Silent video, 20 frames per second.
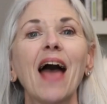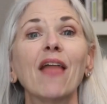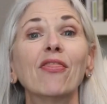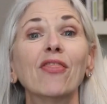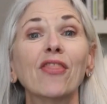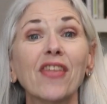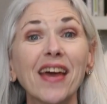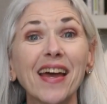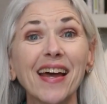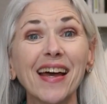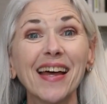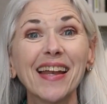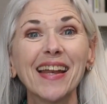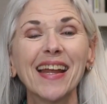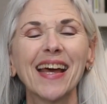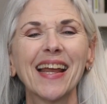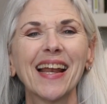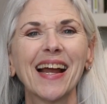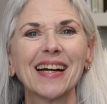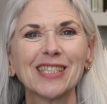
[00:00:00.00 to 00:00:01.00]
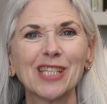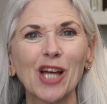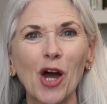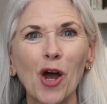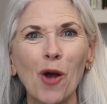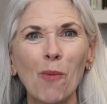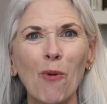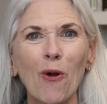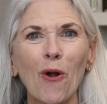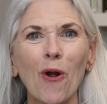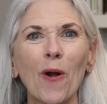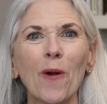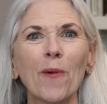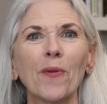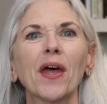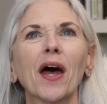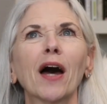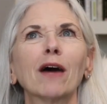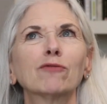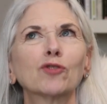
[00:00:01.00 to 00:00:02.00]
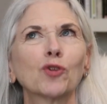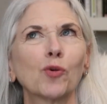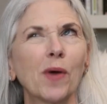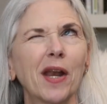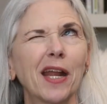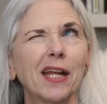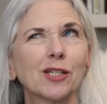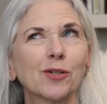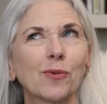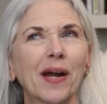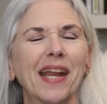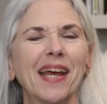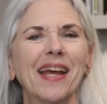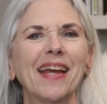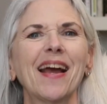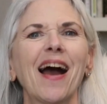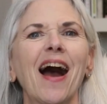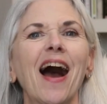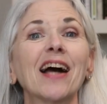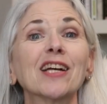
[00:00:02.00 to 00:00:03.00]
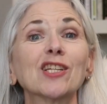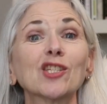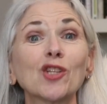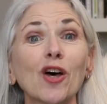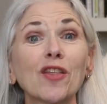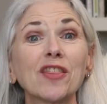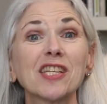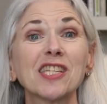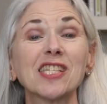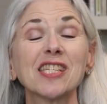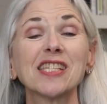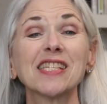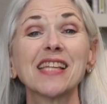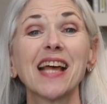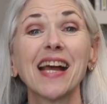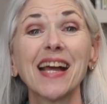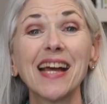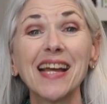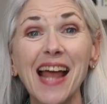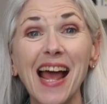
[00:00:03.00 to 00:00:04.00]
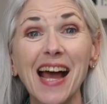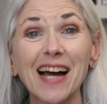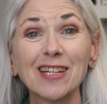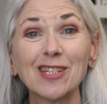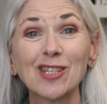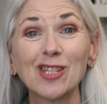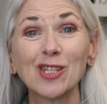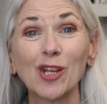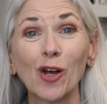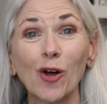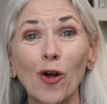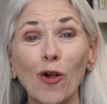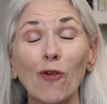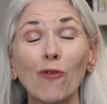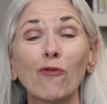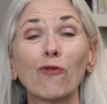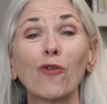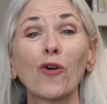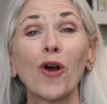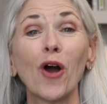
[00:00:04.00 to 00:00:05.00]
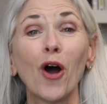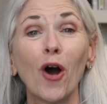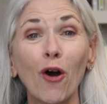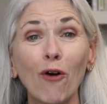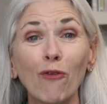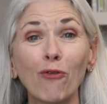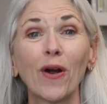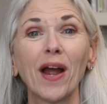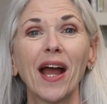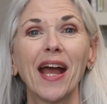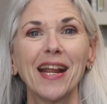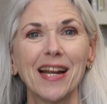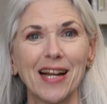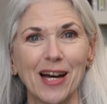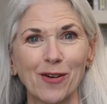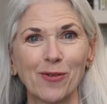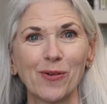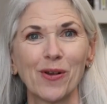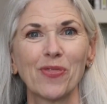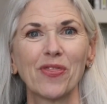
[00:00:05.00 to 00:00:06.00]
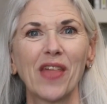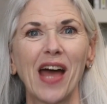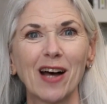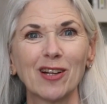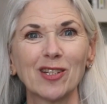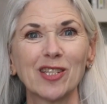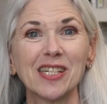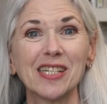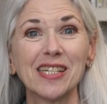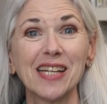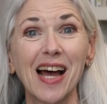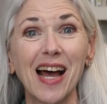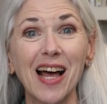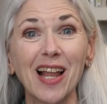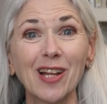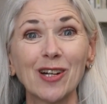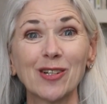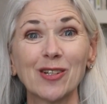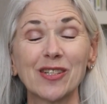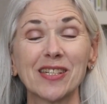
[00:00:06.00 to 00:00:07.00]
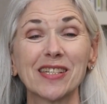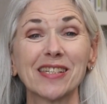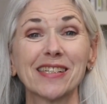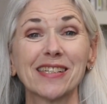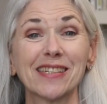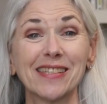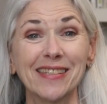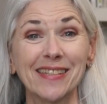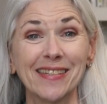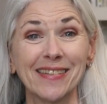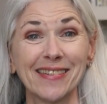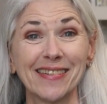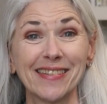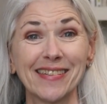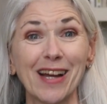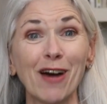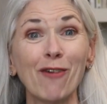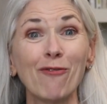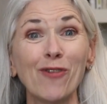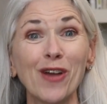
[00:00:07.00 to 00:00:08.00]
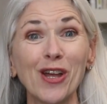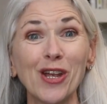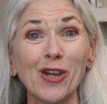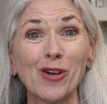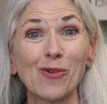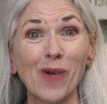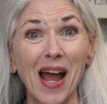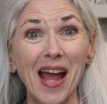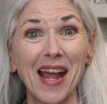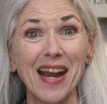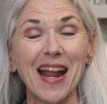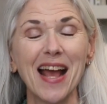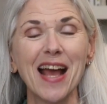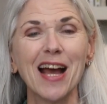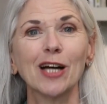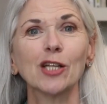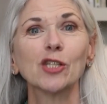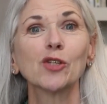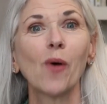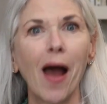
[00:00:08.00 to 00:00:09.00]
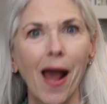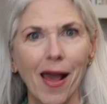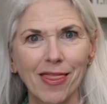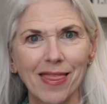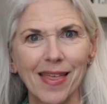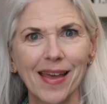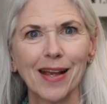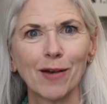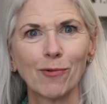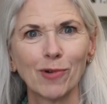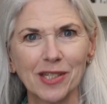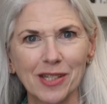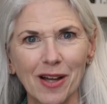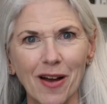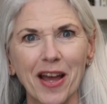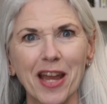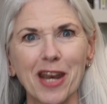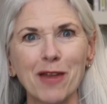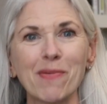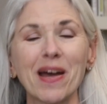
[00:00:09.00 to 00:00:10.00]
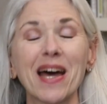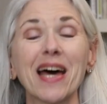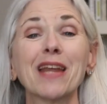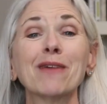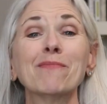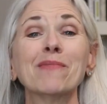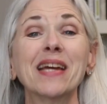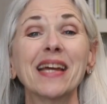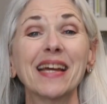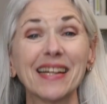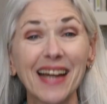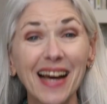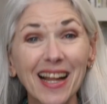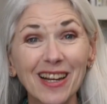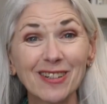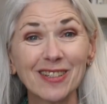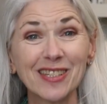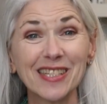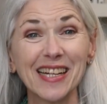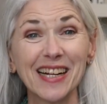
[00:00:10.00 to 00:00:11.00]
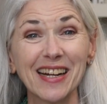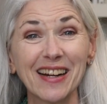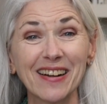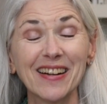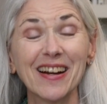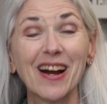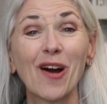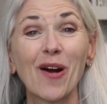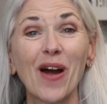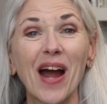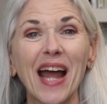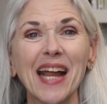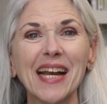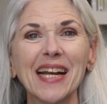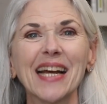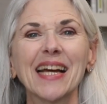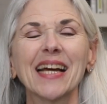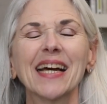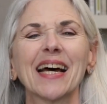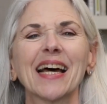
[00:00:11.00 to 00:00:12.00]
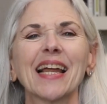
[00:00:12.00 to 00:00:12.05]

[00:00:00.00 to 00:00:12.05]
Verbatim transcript: And then in October of 2020, I saw the second house sold for over $800,000. Go figure, right? So I think we're talking about a million dollars here, all right?